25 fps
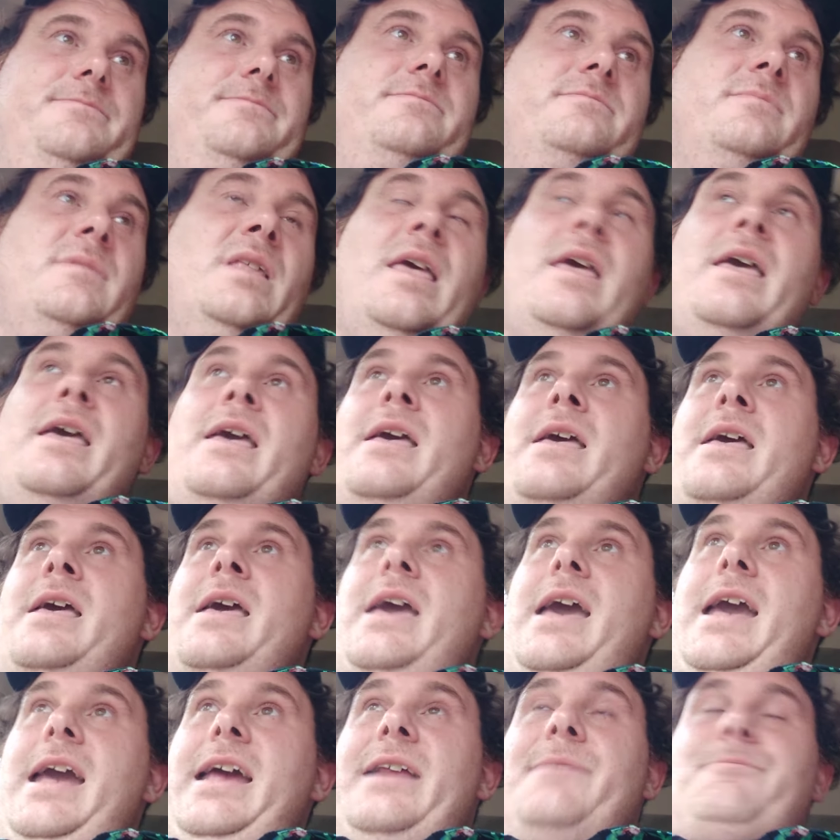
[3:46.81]
Right.
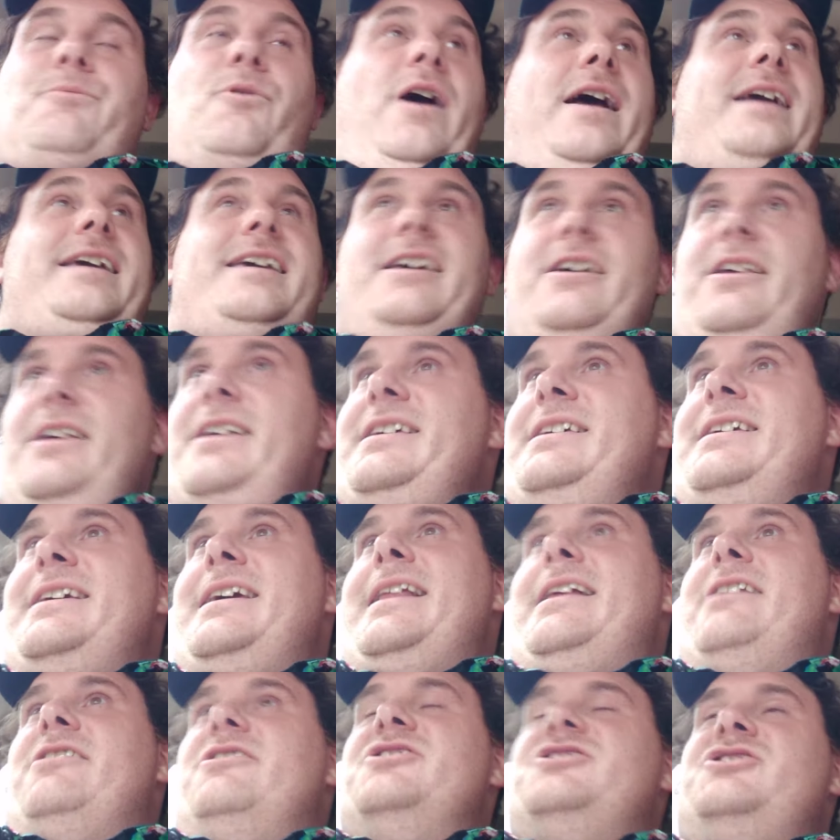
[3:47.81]
And if Brian Kelly can
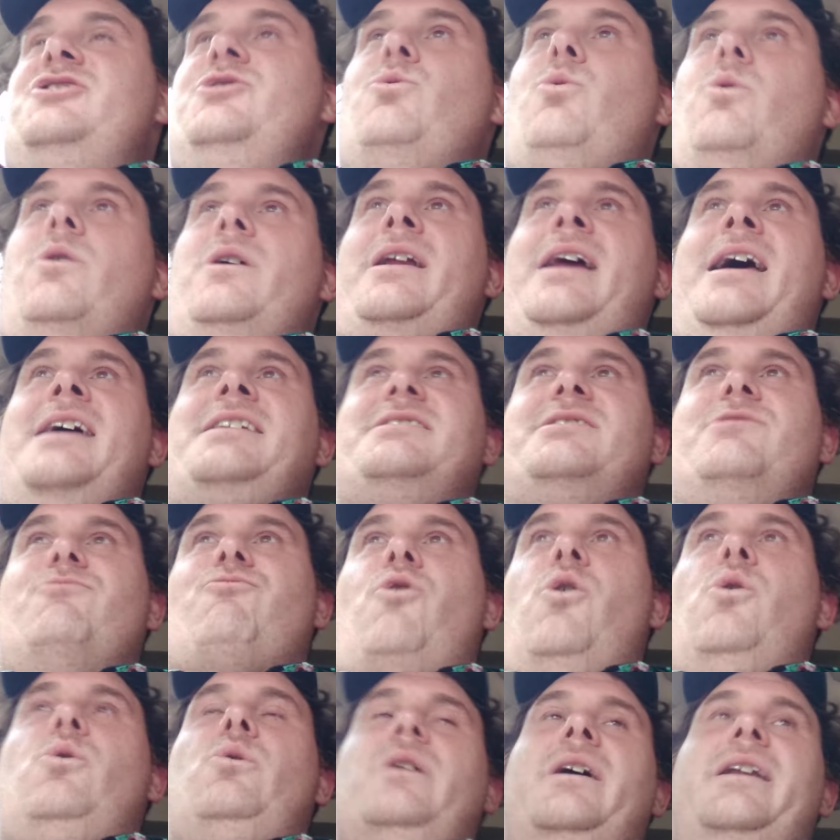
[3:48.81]
get LSU organized
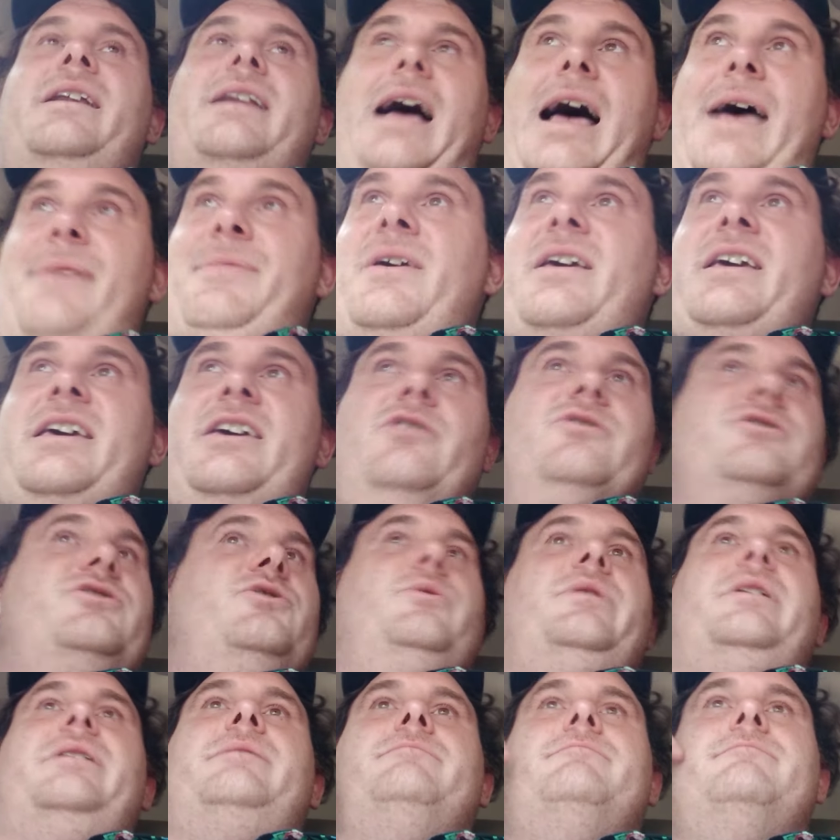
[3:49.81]
and rolling, I think he'll
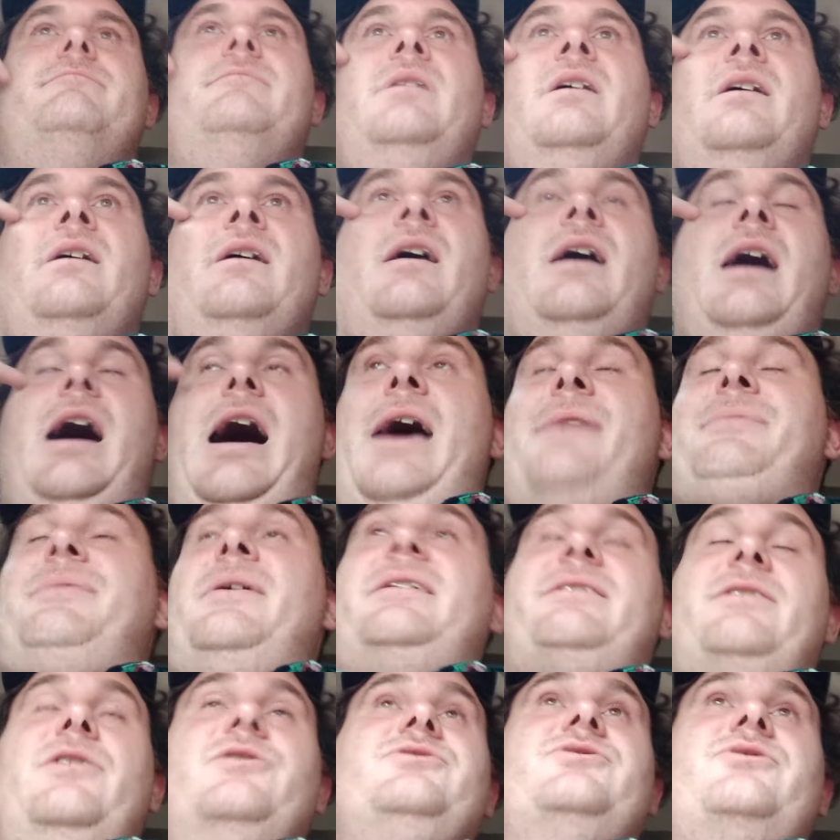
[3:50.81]
do it. Right. I
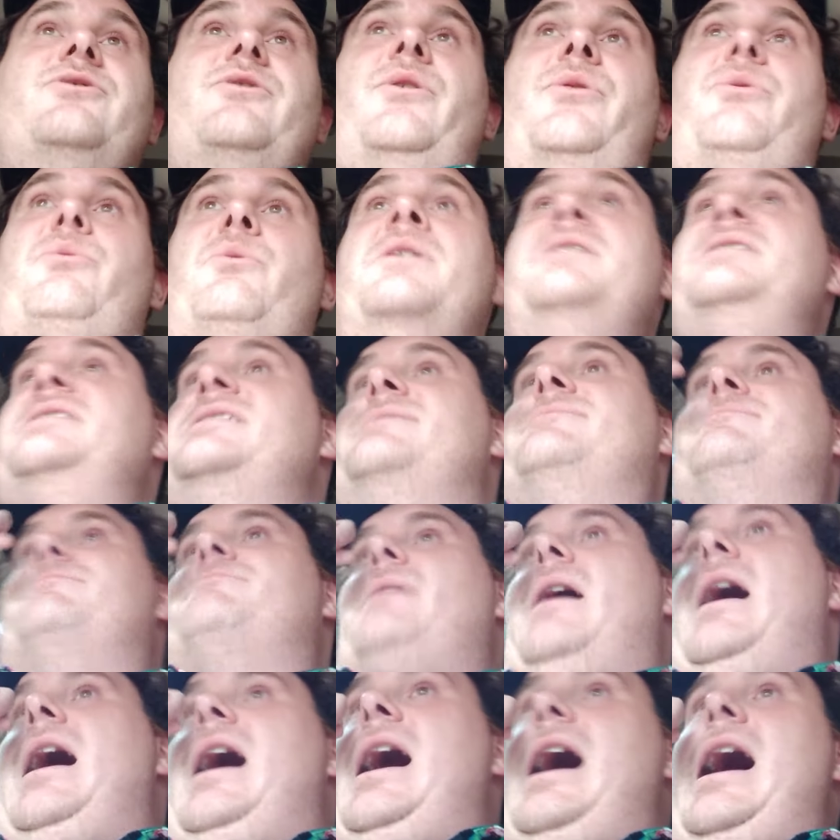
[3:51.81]
think those are the three.
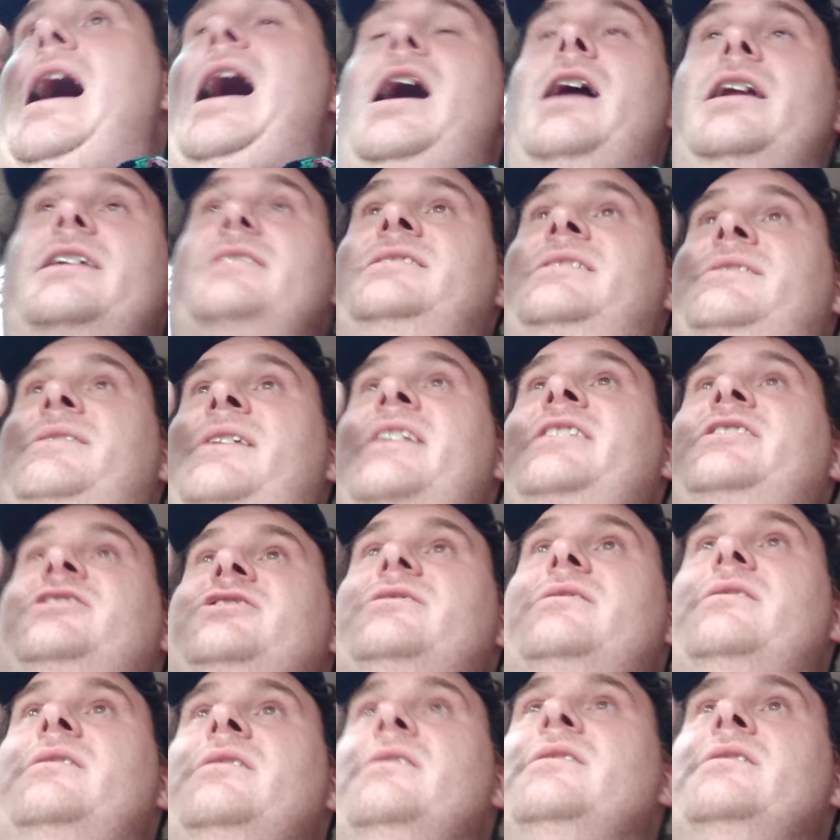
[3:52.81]
I honestly
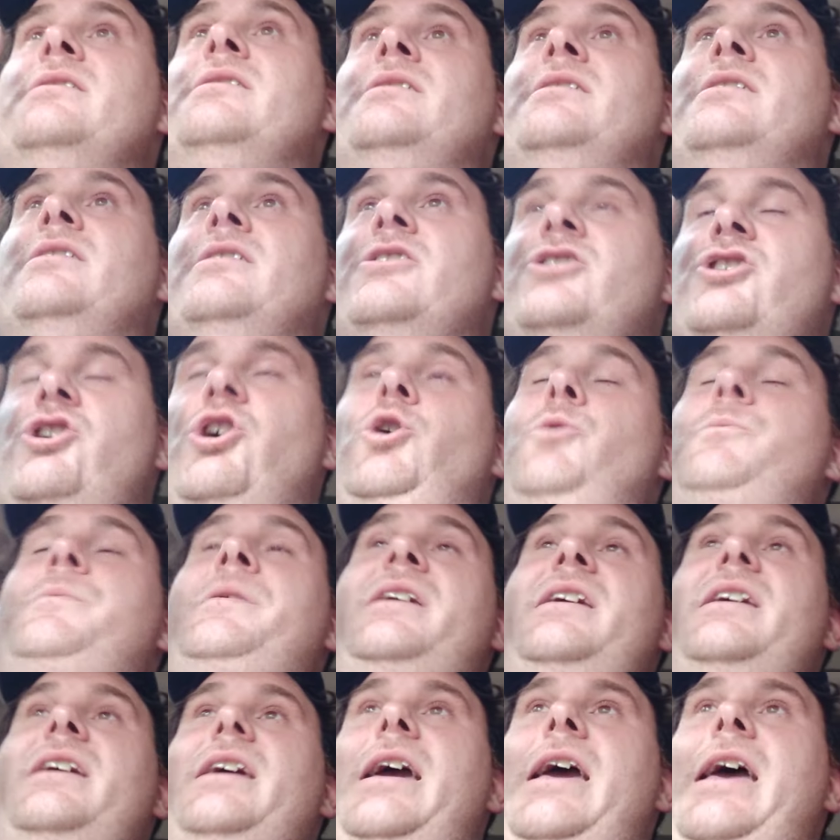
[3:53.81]
think
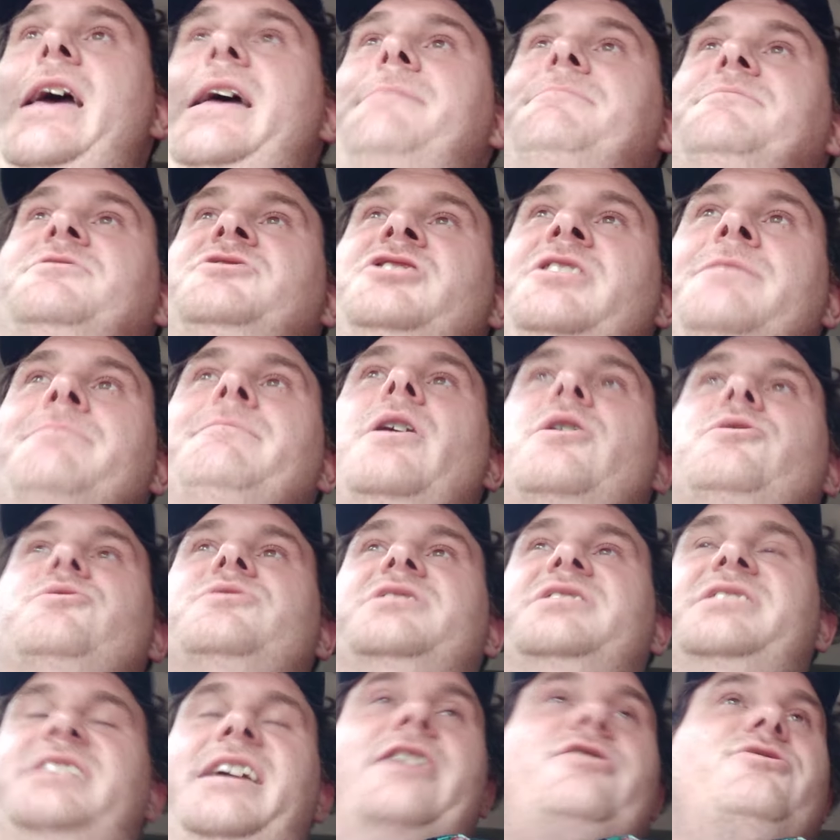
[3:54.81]
Kirby and Jimbo
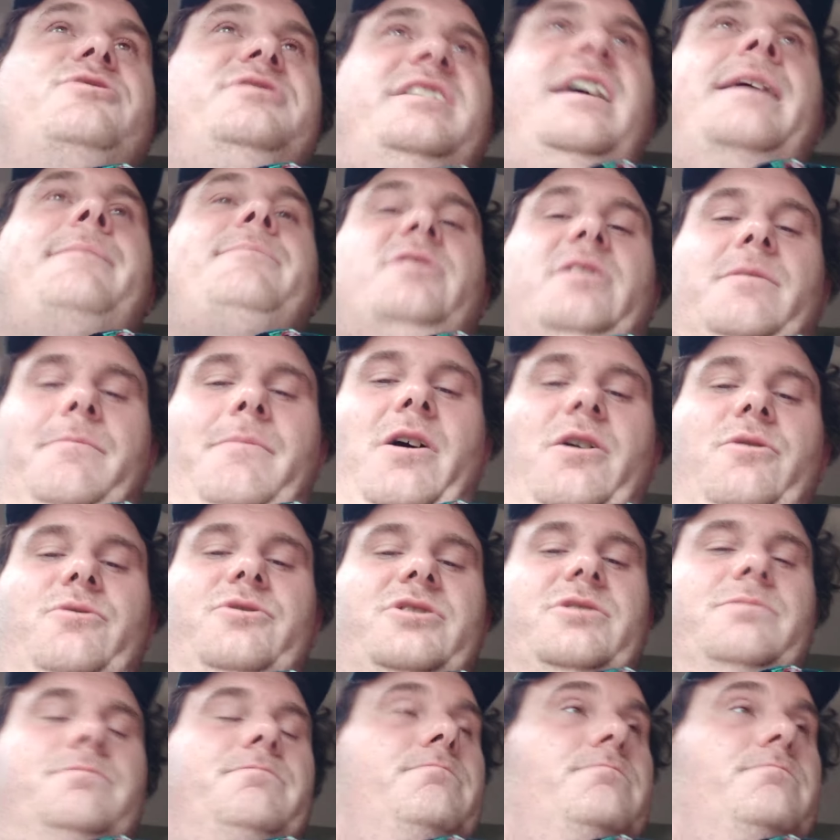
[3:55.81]
scare Saban the most.